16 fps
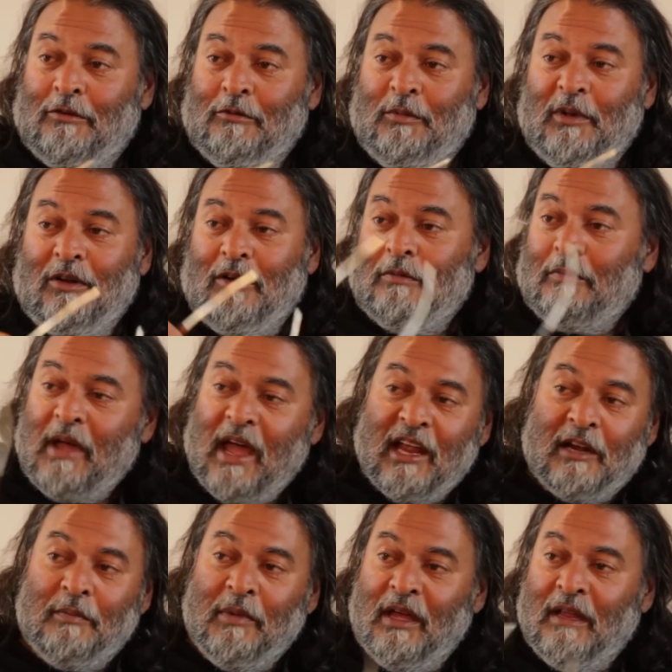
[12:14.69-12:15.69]
You've been on
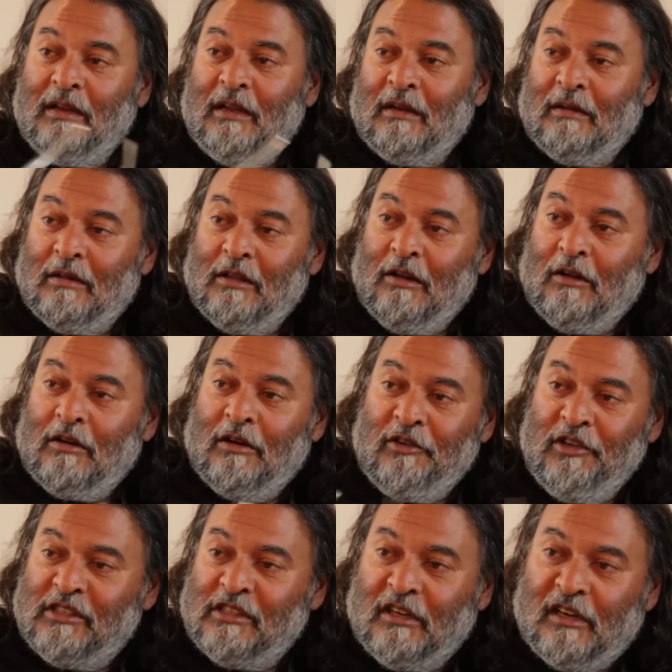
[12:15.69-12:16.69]
Mad Men, and you know
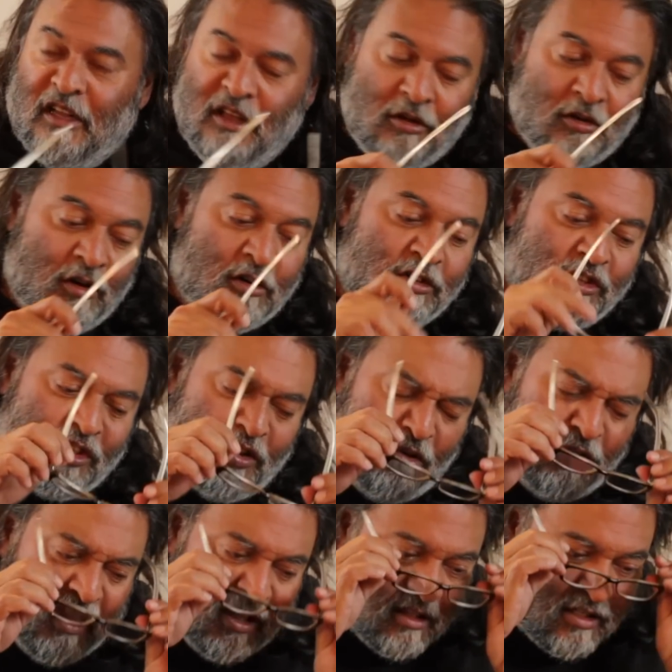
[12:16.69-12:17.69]
recently you're on a
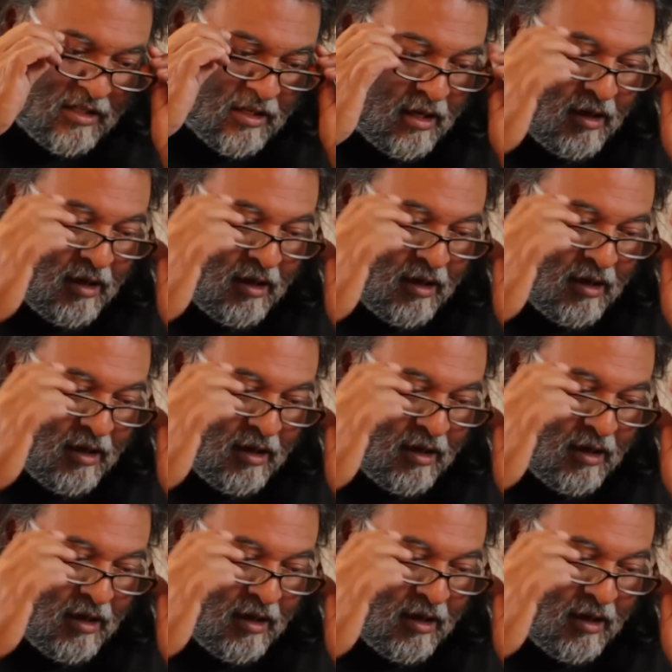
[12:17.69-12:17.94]
show that's